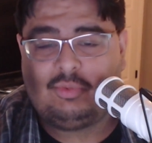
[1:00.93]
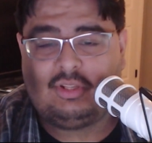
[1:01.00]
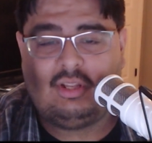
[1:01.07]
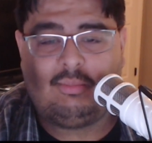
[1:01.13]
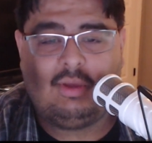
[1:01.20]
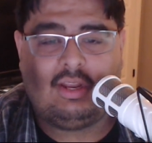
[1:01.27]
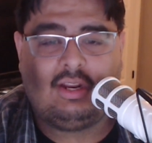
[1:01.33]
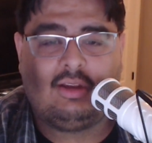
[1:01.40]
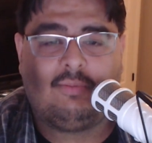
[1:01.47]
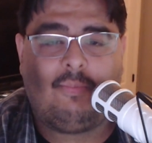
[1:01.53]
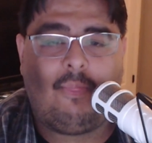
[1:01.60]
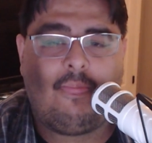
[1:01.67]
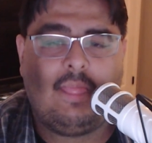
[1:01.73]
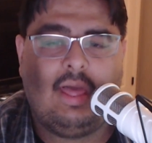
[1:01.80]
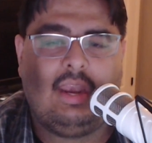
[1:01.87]
in the meta,
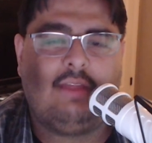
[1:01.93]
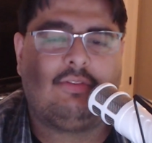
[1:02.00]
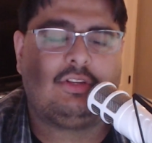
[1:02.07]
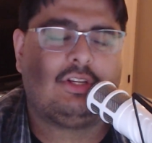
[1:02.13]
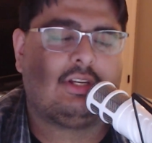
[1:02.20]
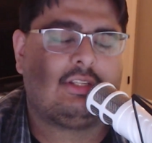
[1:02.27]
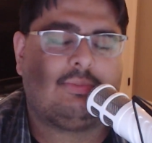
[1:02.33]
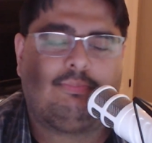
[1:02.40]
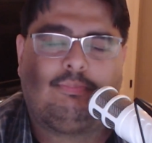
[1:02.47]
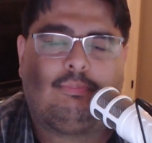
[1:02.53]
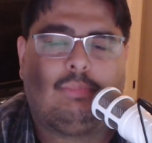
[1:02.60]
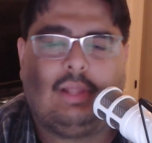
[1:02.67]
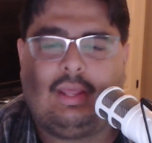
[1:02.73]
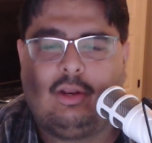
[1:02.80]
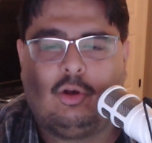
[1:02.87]
and even just
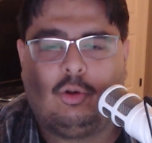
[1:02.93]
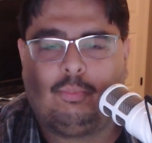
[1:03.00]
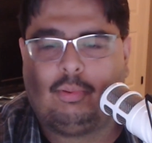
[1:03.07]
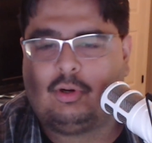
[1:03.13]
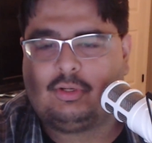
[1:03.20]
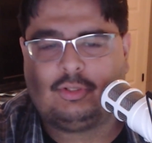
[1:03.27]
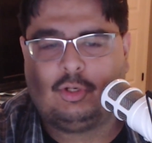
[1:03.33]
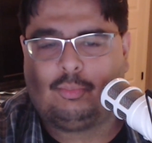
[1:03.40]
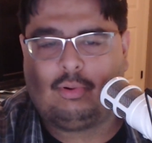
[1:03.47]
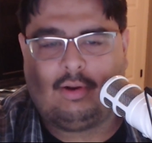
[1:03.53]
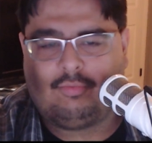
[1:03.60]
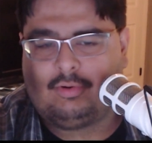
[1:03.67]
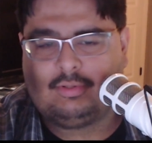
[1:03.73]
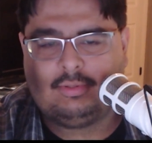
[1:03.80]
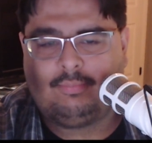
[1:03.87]
plain old personal
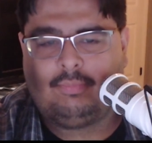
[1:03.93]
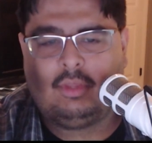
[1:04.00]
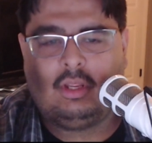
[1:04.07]
preference.